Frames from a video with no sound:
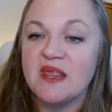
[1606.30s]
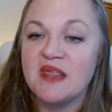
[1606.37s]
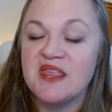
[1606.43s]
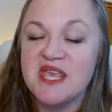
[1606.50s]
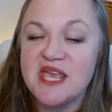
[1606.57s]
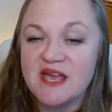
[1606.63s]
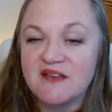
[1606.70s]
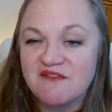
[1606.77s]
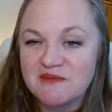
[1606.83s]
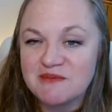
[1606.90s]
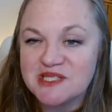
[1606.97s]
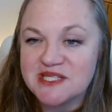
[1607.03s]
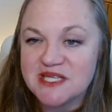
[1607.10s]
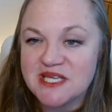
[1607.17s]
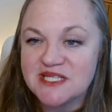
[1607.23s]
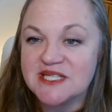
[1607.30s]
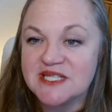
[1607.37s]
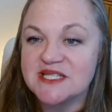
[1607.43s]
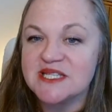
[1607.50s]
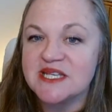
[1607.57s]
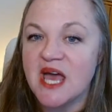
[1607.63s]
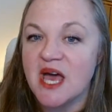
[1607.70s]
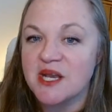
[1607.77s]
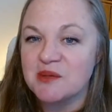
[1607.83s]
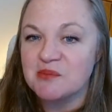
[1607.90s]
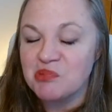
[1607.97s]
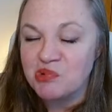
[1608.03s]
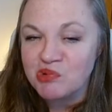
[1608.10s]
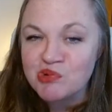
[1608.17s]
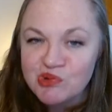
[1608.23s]
the FMC does not
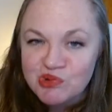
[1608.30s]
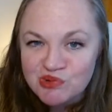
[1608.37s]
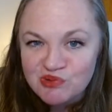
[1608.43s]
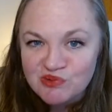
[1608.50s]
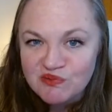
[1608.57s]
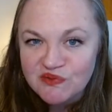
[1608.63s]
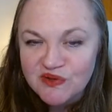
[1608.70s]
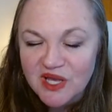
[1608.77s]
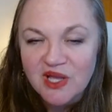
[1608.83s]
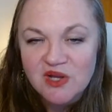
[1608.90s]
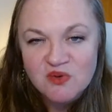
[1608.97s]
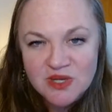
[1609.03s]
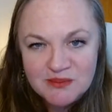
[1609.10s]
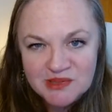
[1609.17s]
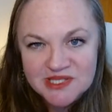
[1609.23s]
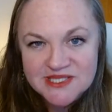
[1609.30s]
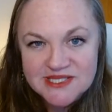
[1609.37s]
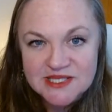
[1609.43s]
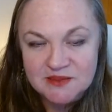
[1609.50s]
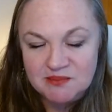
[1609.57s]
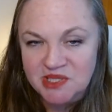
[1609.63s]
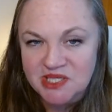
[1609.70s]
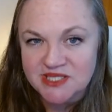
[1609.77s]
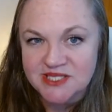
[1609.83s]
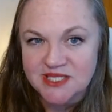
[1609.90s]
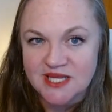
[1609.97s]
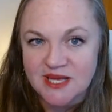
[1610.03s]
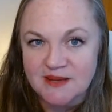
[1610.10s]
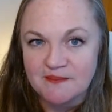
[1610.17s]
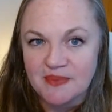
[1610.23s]
approve agreements submitted
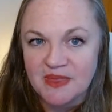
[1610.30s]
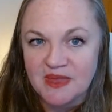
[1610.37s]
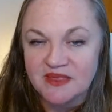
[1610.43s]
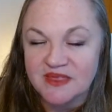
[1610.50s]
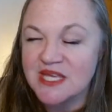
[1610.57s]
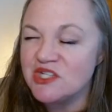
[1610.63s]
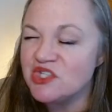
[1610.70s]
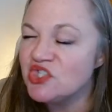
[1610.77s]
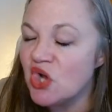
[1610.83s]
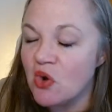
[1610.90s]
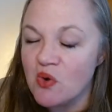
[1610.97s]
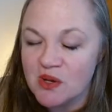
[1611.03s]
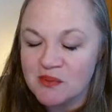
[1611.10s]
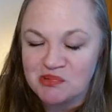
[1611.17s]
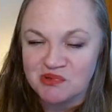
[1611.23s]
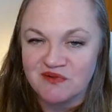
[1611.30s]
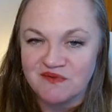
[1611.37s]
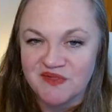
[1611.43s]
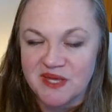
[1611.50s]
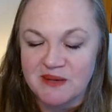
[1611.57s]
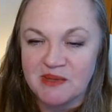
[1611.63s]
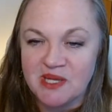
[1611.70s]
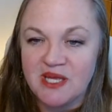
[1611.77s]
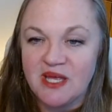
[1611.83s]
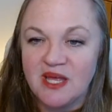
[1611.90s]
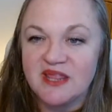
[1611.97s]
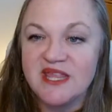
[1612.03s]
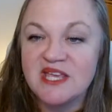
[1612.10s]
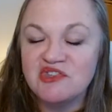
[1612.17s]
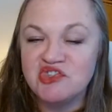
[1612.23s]
to them. They don't approve them.
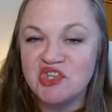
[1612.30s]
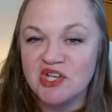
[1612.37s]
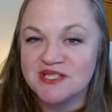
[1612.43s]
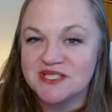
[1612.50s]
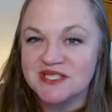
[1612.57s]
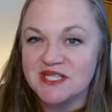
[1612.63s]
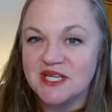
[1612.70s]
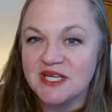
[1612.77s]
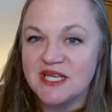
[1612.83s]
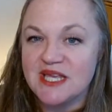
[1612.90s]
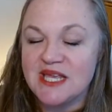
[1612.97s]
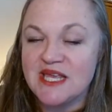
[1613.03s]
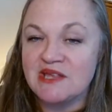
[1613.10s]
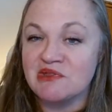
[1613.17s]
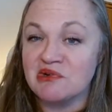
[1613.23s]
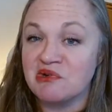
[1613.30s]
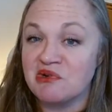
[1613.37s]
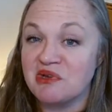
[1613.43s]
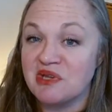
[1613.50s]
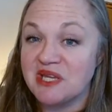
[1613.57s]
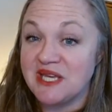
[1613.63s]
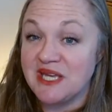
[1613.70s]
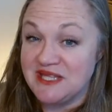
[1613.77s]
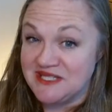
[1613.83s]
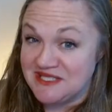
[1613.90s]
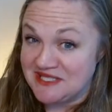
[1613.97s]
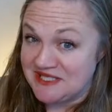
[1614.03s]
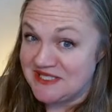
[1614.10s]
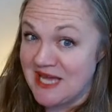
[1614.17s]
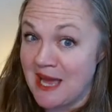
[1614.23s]
They just either can
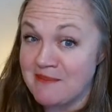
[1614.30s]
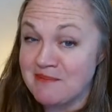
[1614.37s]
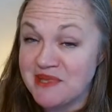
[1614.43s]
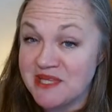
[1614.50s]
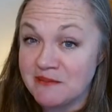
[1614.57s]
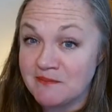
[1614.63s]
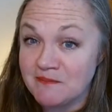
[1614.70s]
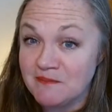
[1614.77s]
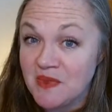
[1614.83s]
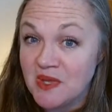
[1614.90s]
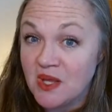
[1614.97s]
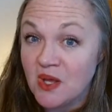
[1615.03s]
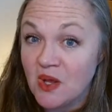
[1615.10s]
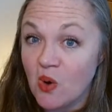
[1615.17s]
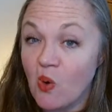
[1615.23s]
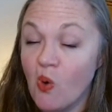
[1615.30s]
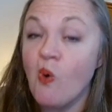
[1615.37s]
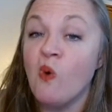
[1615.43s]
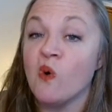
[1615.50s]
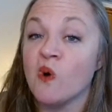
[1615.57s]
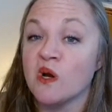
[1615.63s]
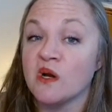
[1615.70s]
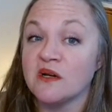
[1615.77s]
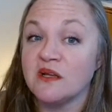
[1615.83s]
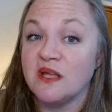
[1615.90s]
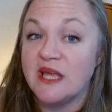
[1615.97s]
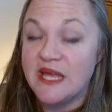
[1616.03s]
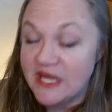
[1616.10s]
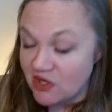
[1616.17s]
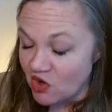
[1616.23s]
stop them or
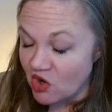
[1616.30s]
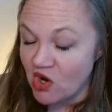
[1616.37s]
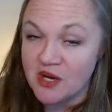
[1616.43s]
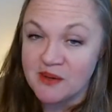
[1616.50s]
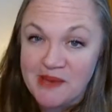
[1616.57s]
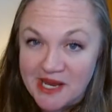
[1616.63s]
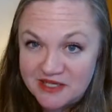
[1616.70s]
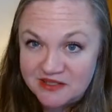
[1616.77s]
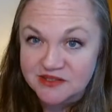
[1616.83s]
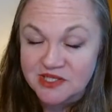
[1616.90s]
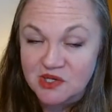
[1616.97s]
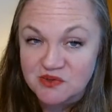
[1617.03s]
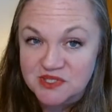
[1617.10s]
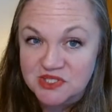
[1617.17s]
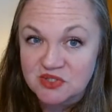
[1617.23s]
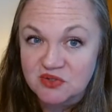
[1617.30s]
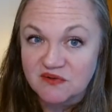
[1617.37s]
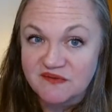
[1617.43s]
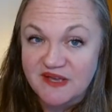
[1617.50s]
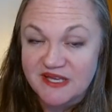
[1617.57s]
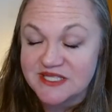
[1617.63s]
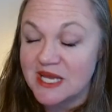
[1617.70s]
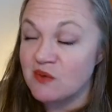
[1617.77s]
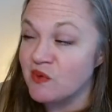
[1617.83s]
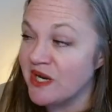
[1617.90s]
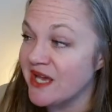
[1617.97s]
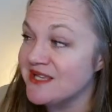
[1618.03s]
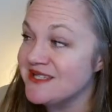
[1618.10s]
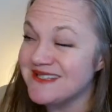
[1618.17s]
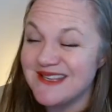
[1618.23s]
it automatically goes into effect. And when
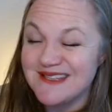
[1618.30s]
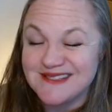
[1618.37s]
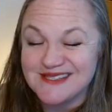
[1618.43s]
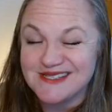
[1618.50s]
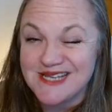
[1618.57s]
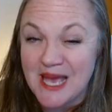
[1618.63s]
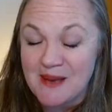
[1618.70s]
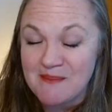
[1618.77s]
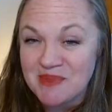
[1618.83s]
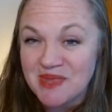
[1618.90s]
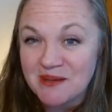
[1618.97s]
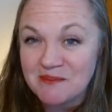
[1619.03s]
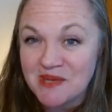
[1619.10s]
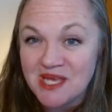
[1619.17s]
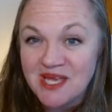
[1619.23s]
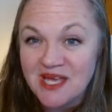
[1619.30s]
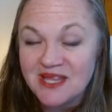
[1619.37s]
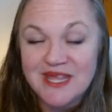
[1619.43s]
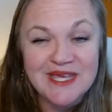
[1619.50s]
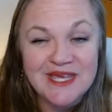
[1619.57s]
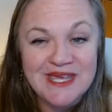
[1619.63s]
I say stop them, they